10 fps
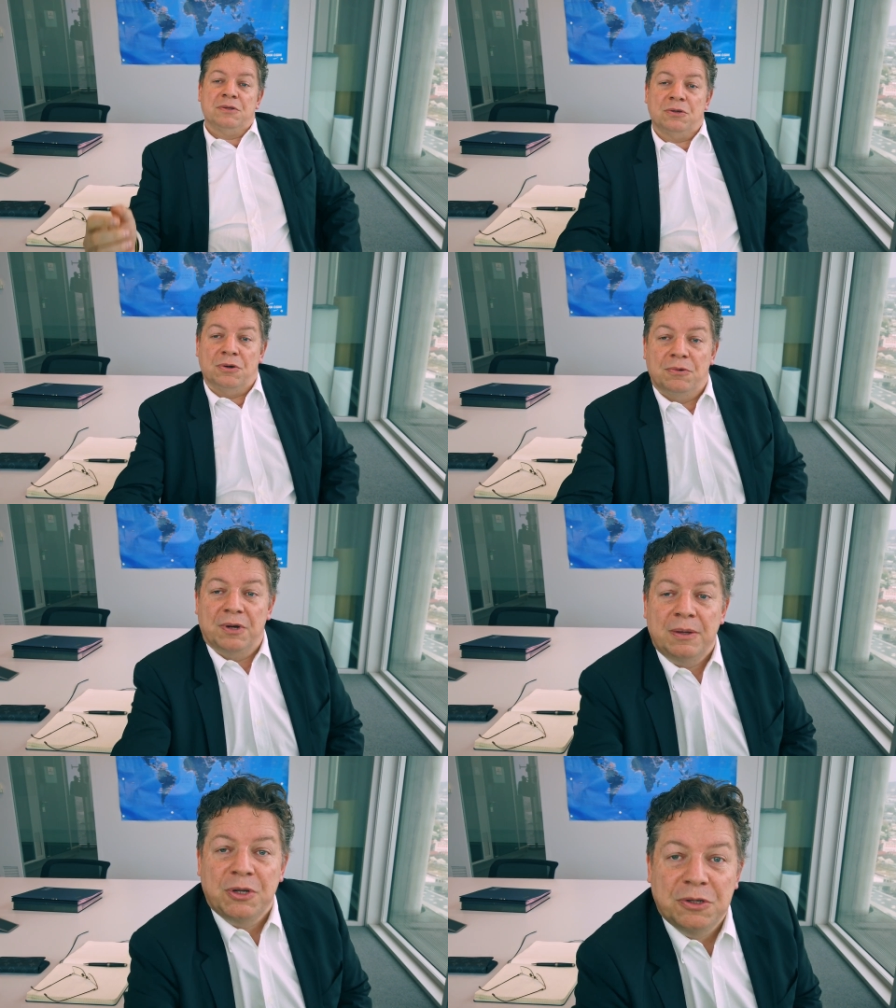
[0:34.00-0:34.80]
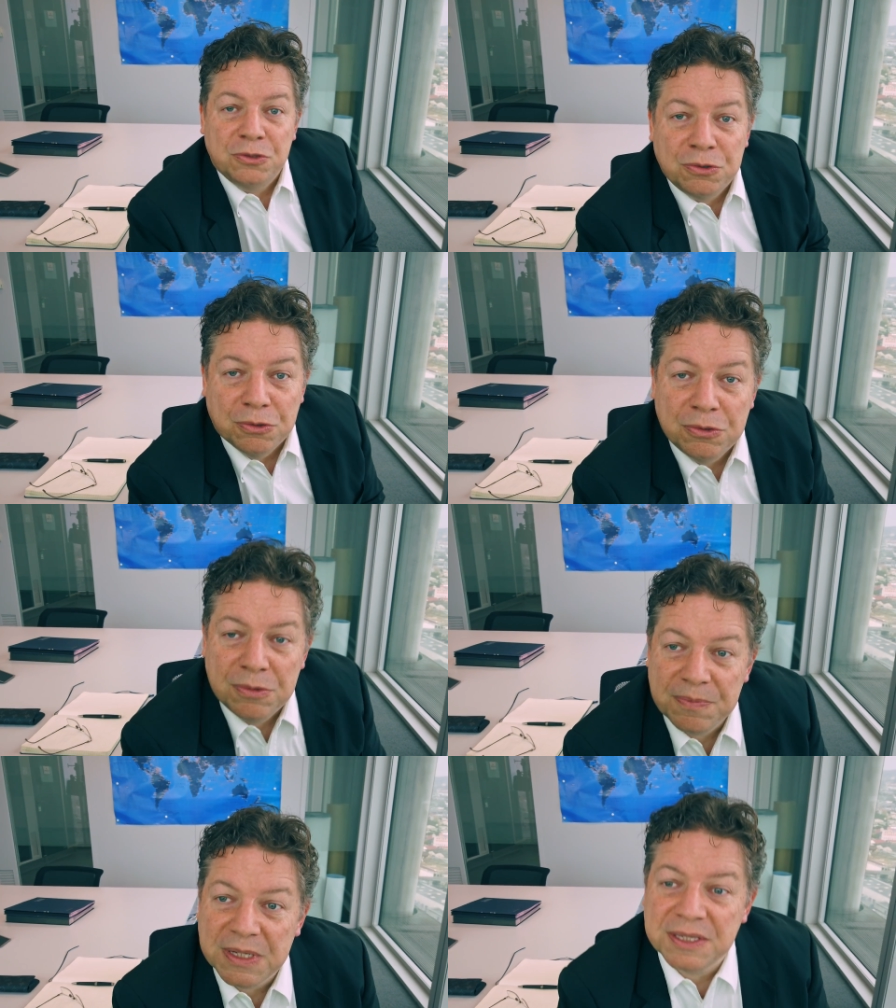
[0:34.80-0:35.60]
So what I'm going to
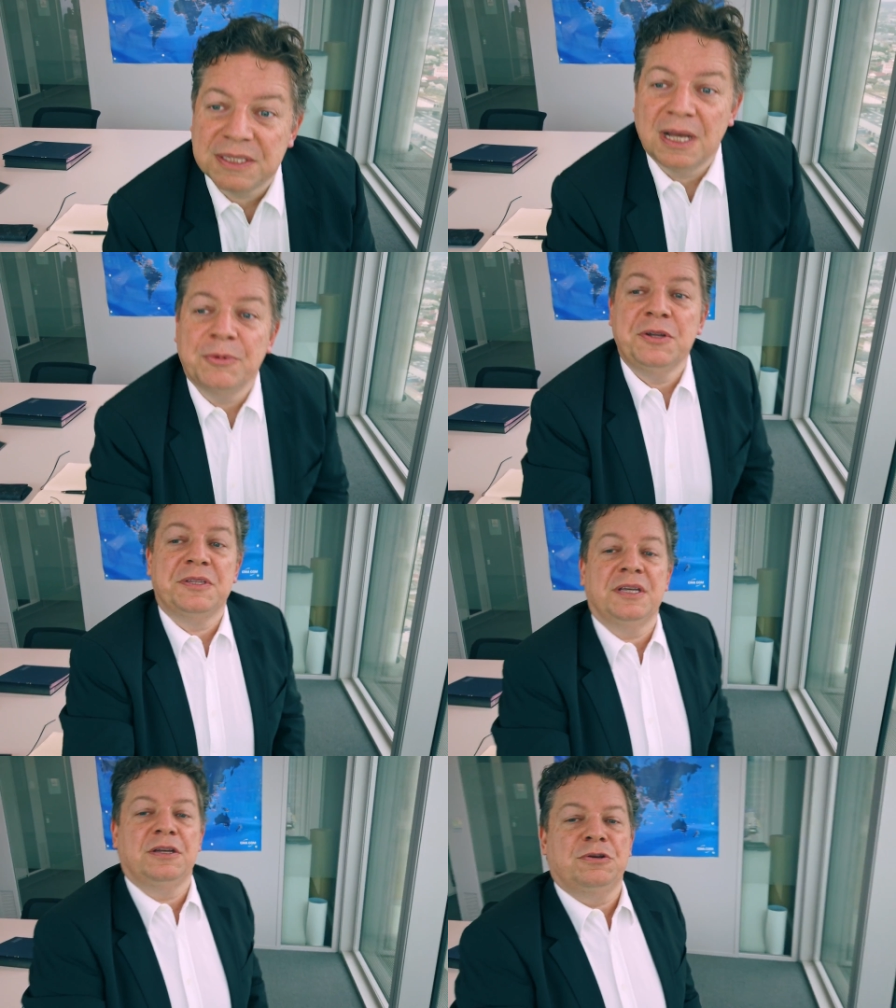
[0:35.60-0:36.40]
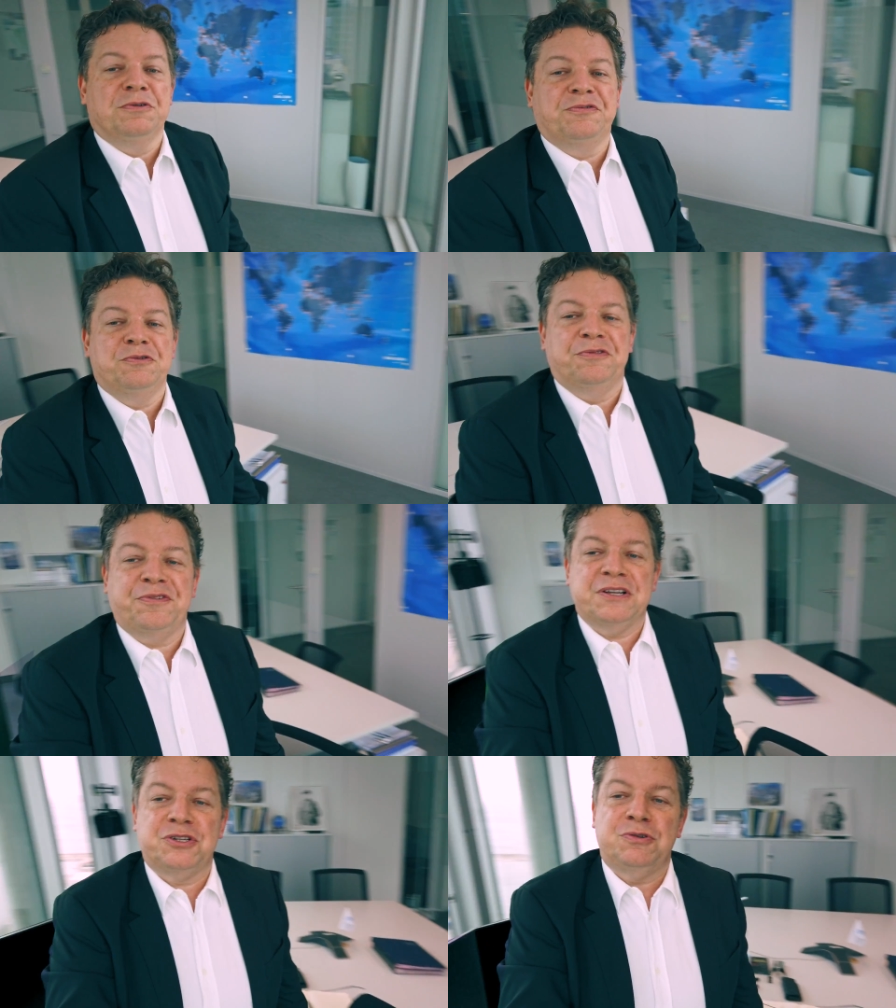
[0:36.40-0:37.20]
do is I'm going to take you through a
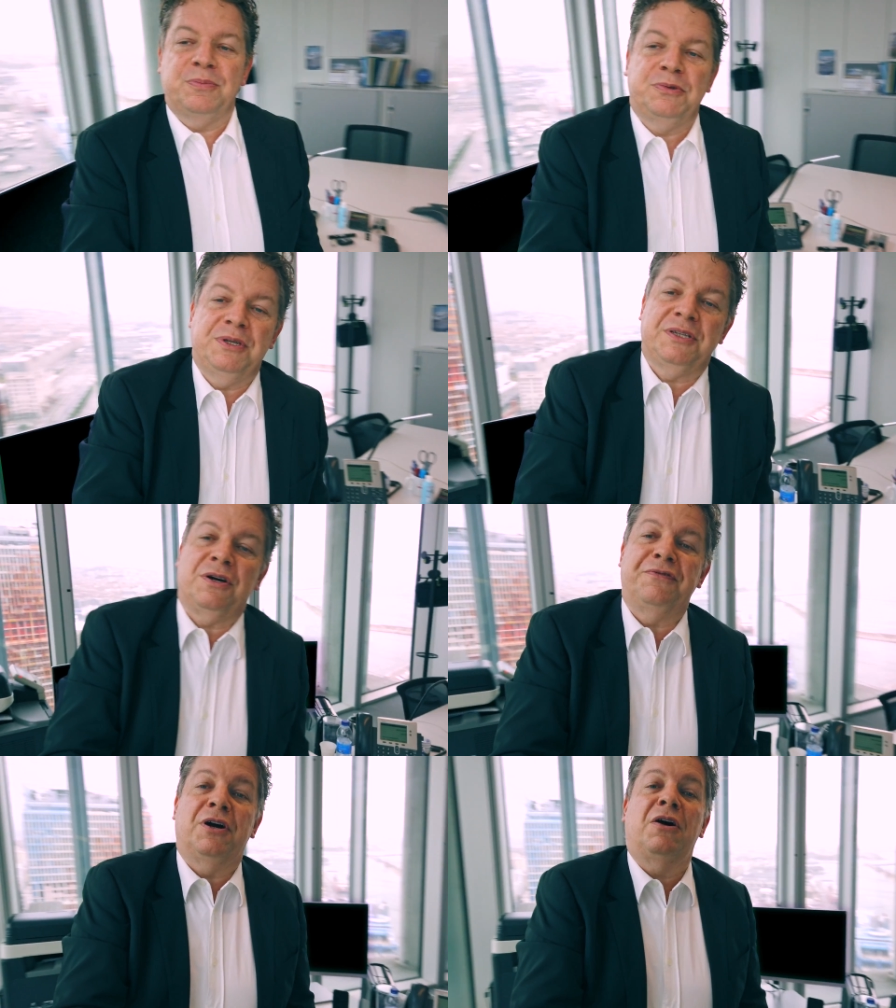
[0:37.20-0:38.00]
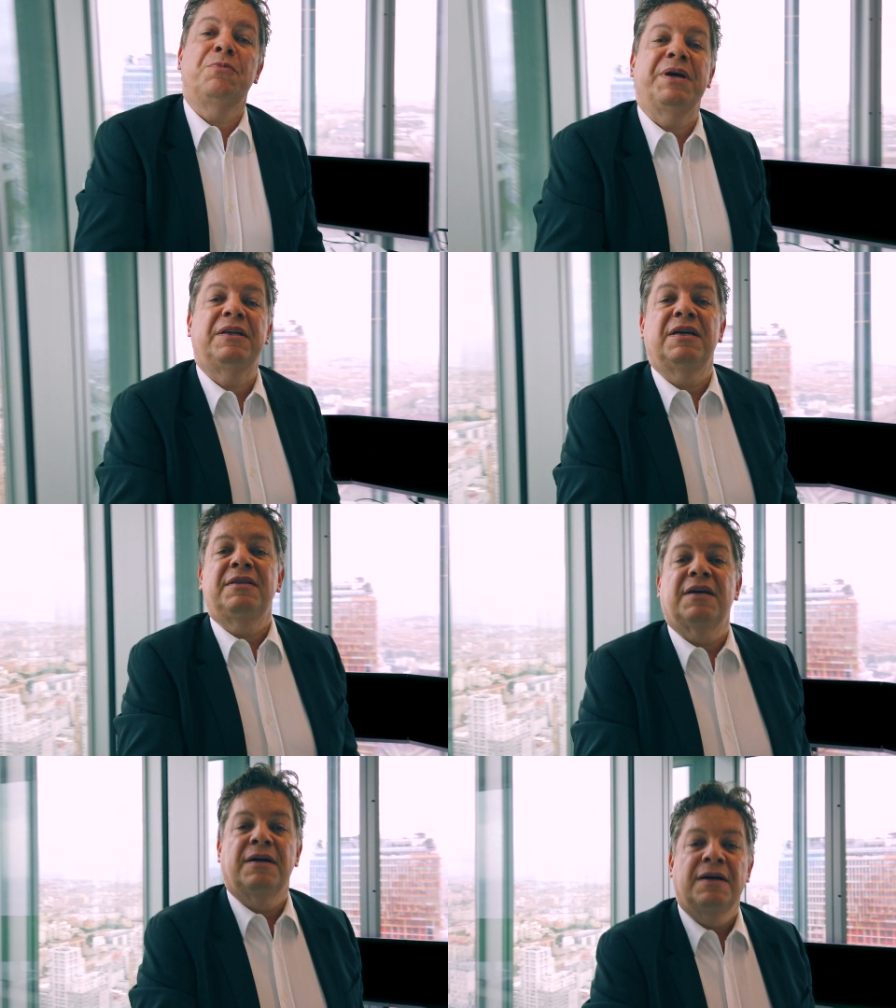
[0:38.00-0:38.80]
fast trip to discover how big
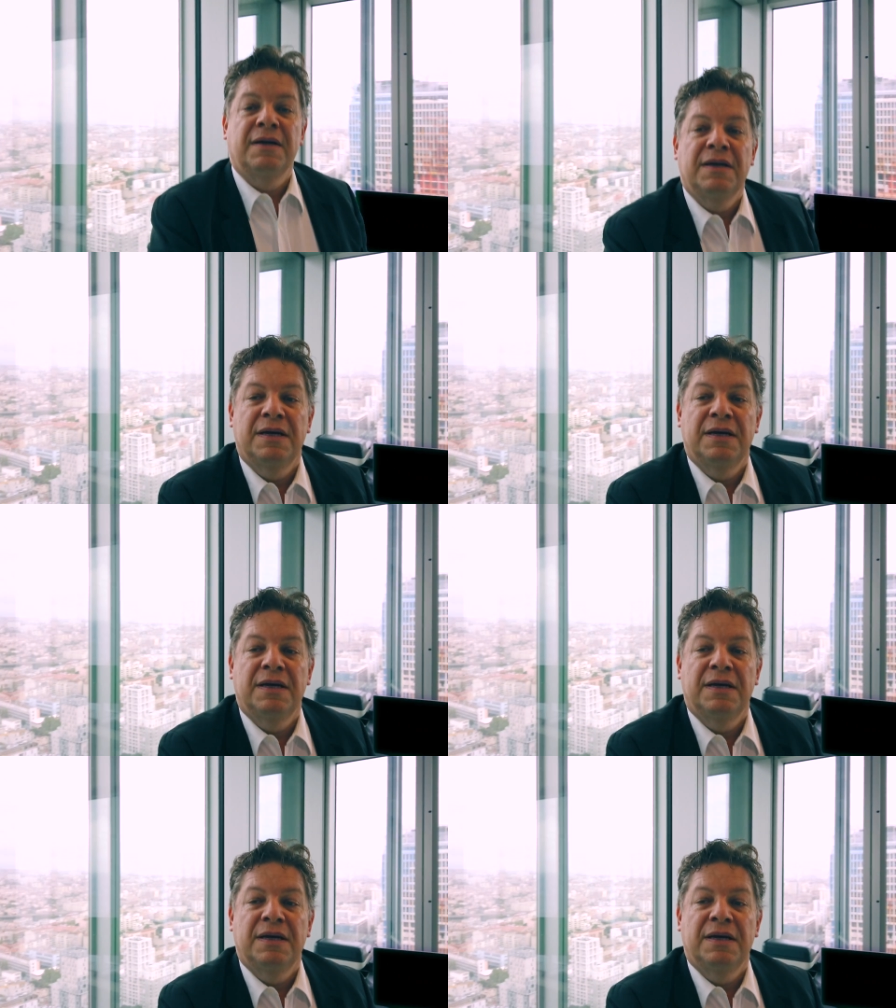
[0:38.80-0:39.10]
data